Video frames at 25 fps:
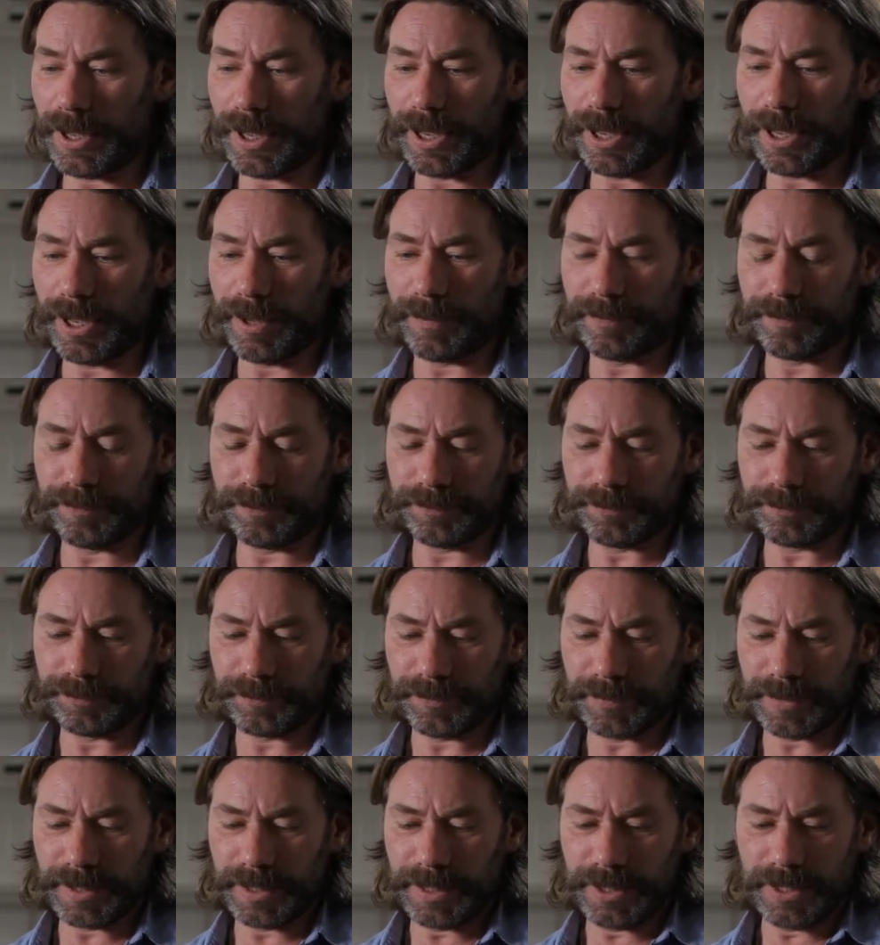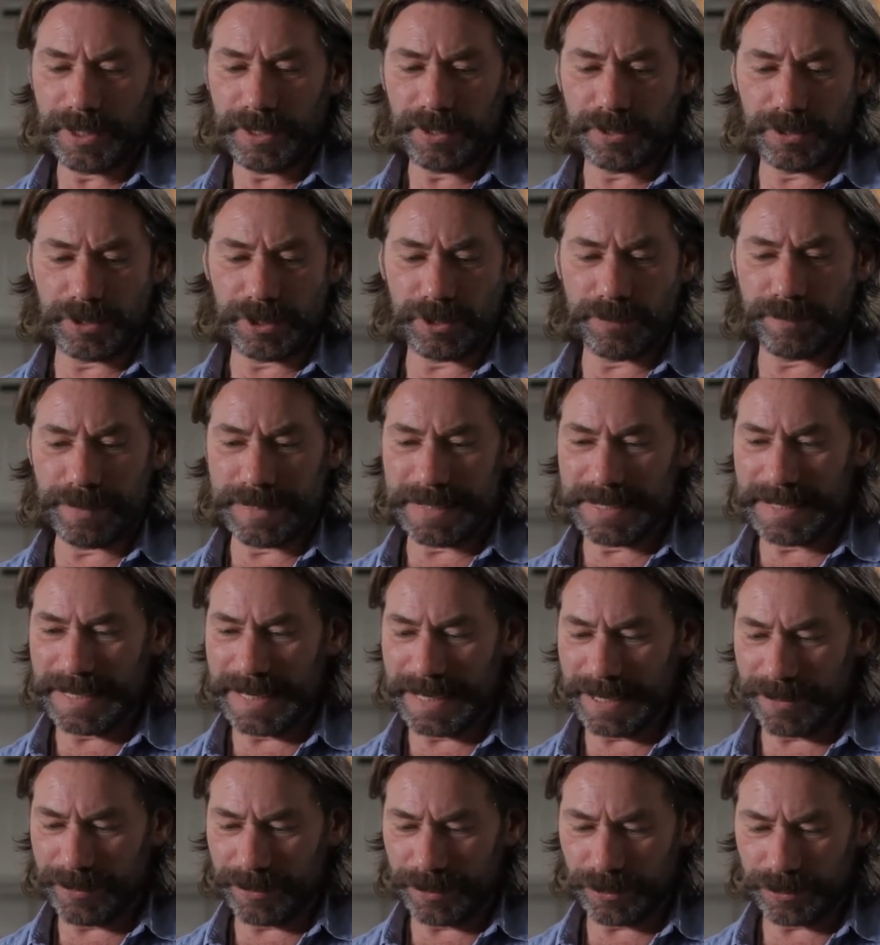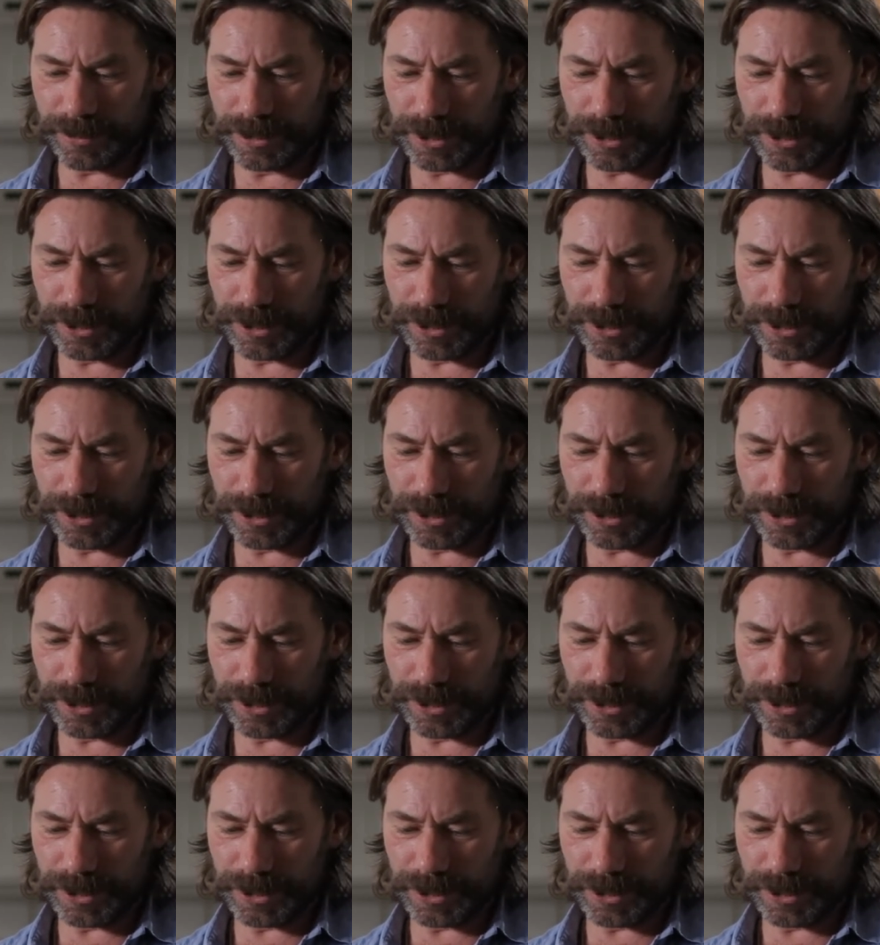the material